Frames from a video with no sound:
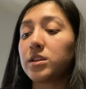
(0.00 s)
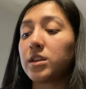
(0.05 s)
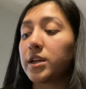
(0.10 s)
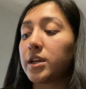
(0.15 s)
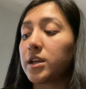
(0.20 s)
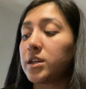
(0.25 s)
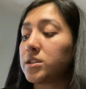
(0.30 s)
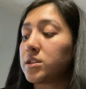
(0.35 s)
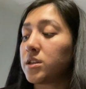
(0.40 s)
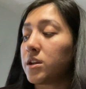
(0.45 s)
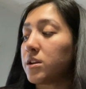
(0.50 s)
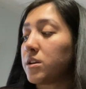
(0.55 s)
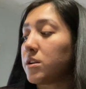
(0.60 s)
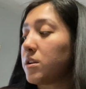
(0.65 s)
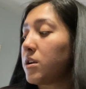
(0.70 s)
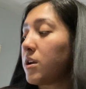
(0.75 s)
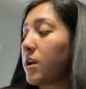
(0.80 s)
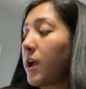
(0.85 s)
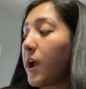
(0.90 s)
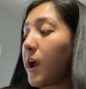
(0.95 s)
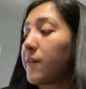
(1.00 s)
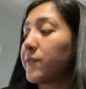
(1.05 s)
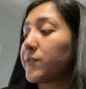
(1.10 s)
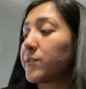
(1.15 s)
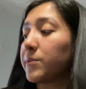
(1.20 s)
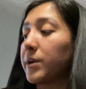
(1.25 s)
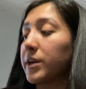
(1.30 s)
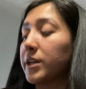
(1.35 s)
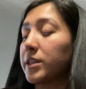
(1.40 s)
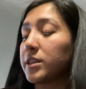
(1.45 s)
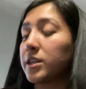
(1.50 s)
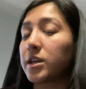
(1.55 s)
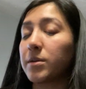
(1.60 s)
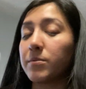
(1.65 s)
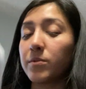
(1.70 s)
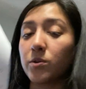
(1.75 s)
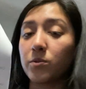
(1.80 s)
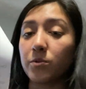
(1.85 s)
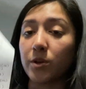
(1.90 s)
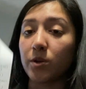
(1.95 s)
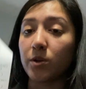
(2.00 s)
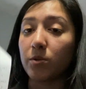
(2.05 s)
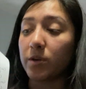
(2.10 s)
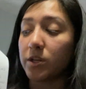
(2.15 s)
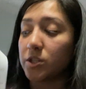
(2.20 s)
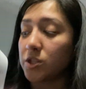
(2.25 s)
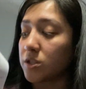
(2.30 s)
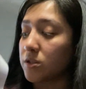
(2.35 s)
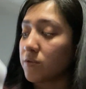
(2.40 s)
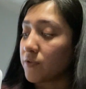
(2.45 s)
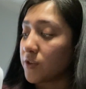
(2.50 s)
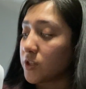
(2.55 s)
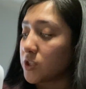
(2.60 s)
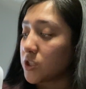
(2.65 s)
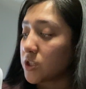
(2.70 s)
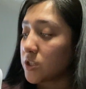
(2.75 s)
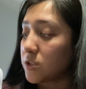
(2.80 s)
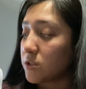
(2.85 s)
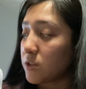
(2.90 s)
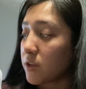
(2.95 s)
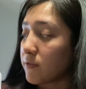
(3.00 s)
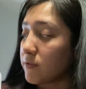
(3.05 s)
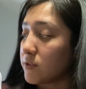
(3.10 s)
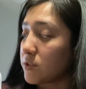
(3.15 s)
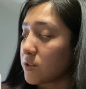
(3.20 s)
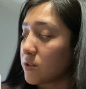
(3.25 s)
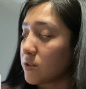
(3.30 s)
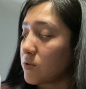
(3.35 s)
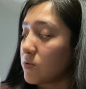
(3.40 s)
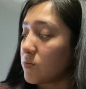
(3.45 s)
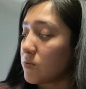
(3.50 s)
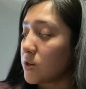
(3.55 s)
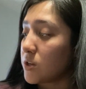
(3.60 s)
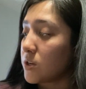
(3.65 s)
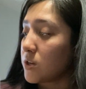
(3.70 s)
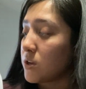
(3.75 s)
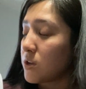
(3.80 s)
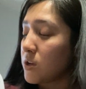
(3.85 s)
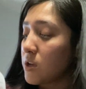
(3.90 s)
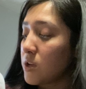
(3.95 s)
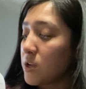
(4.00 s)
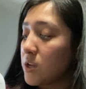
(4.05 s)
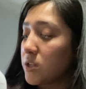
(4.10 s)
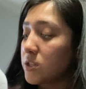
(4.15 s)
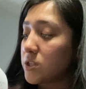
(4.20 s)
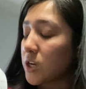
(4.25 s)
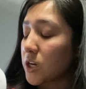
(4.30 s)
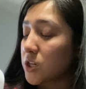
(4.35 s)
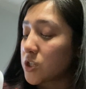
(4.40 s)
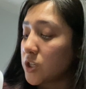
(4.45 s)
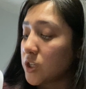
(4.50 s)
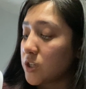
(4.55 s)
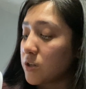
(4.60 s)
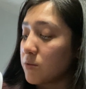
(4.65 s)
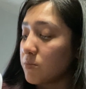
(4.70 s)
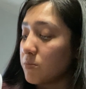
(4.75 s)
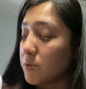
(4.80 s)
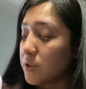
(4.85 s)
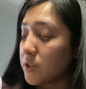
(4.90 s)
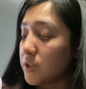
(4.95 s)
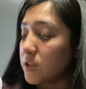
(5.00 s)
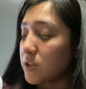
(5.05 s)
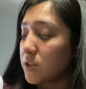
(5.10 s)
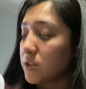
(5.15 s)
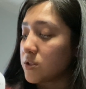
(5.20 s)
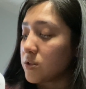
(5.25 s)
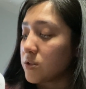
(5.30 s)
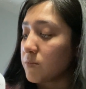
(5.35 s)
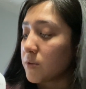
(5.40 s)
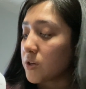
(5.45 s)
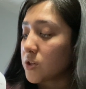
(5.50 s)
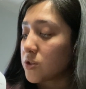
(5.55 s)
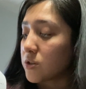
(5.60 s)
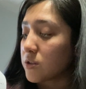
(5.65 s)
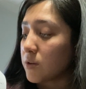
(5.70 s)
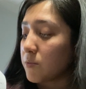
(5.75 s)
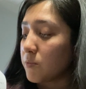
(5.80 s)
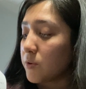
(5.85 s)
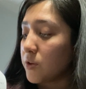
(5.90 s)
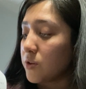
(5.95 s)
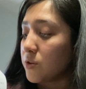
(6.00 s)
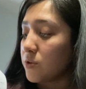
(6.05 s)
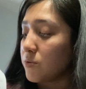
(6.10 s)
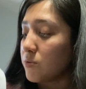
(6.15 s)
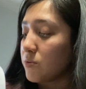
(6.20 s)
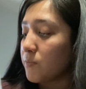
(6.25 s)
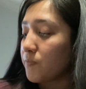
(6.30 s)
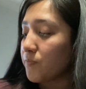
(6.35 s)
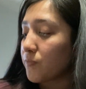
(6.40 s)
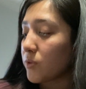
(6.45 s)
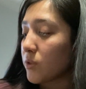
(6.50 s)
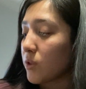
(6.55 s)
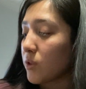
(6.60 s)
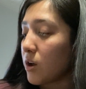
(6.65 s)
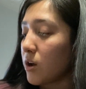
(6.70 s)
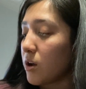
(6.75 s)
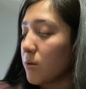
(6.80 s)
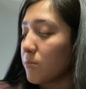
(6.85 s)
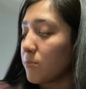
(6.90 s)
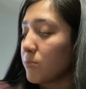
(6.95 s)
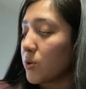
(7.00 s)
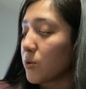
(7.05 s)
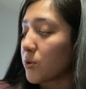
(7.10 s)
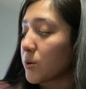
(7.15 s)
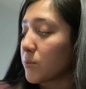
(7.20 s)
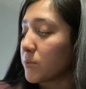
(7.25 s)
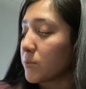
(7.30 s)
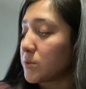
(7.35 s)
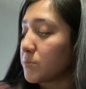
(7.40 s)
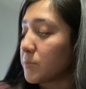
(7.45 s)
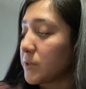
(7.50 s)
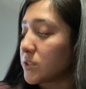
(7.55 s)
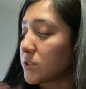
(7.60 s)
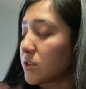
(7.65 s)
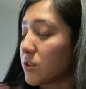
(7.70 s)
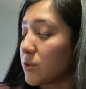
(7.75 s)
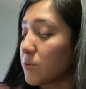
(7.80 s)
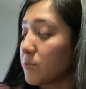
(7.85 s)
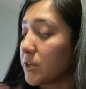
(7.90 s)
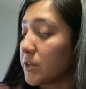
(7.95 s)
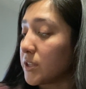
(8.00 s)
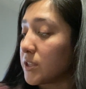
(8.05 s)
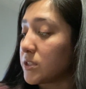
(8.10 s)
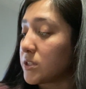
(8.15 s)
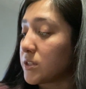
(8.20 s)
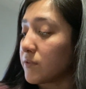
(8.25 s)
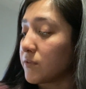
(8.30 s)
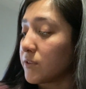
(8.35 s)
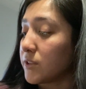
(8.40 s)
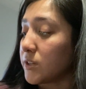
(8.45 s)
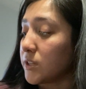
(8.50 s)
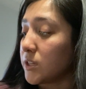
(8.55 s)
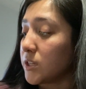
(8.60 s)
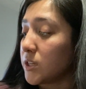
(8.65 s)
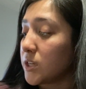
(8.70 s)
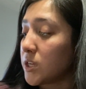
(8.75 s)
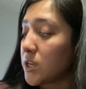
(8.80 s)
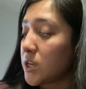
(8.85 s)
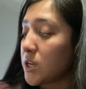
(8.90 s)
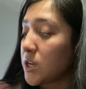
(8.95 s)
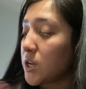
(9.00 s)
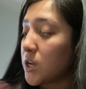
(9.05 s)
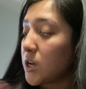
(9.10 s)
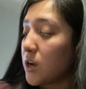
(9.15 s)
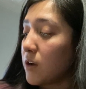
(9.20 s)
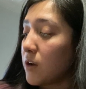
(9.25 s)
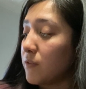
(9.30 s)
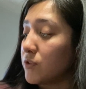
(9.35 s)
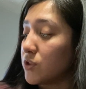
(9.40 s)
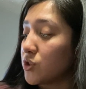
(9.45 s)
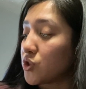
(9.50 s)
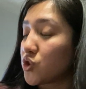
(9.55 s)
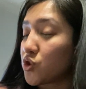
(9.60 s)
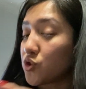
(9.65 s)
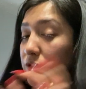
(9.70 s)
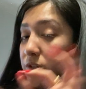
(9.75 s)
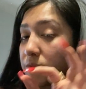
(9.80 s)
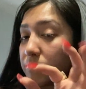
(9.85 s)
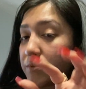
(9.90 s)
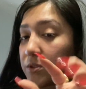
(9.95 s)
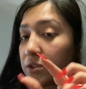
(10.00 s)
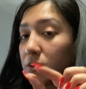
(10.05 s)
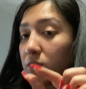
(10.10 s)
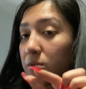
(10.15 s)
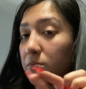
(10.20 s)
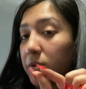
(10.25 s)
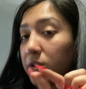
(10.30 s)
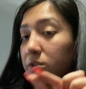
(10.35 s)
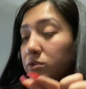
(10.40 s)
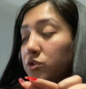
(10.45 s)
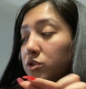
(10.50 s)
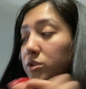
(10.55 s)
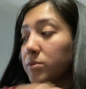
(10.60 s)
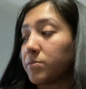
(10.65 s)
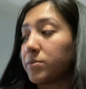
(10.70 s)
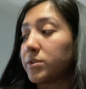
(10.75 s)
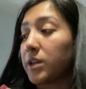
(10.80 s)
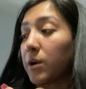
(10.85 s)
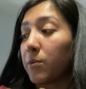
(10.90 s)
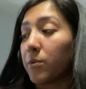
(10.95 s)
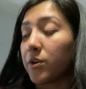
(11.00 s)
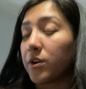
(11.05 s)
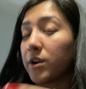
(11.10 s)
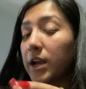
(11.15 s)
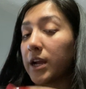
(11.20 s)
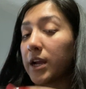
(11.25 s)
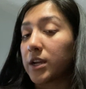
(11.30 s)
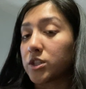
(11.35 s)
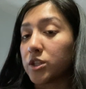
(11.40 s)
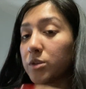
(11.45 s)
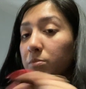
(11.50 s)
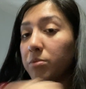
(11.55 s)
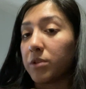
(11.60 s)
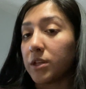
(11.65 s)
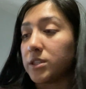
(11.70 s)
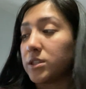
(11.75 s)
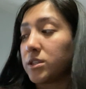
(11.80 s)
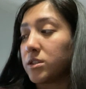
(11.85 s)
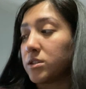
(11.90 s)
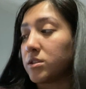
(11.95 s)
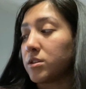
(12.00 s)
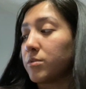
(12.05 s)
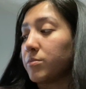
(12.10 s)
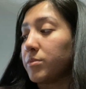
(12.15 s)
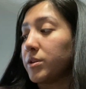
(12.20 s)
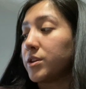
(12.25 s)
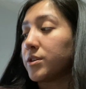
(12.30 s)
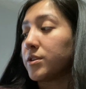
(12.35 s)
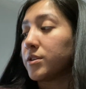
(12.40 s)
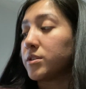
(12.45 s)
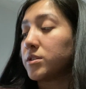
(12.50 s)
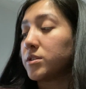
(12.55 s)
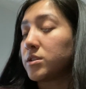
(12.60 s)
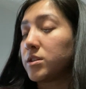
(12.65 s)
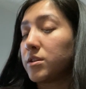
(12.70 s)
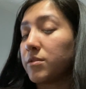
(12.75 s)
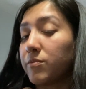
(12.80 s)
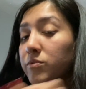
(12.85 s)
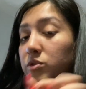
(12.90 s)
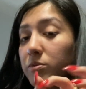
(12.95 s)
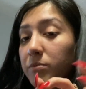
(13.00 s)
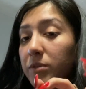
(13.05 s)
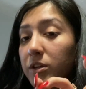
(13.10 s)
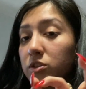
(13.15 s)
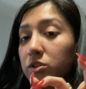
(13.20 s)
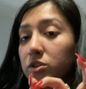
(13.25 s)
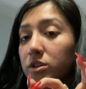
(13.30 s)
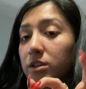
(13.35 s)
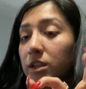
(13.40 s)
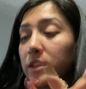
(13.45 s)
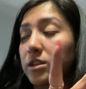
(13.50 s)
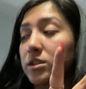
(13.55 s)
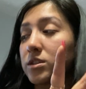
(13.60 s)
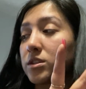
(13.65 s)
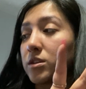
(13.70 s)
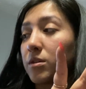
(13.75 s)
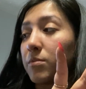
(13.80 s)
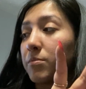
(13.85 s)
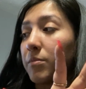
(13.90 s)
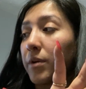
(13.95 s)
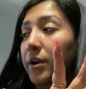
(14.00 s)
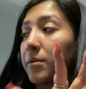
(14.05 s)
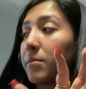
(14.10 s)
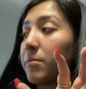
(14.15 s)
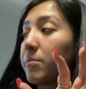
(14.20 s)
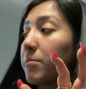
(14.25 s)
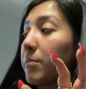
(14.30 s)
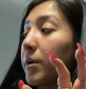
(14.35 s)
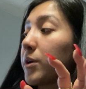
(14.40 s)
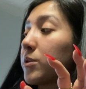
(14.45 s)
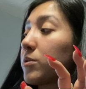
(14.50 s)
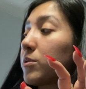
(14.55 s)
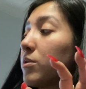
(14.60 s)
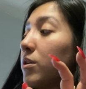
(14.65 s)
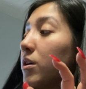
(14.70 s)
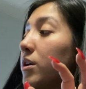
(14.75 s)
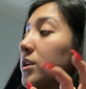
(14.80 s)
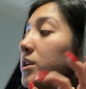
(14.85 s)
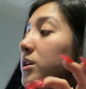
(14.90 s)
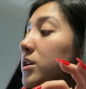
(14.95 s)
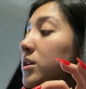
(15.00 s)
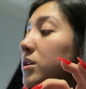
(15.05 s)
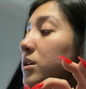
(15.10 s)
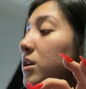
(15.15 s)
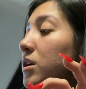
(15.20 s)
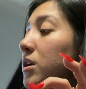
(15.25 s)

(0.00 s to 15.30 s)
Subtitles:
like I said, after writing the chemical equations for each and every single one to actually complete and to make sure that we knew, the order was based on the relativity of the strips, so the metal strips that were actually placed into the beakers, to make sure that the submicronic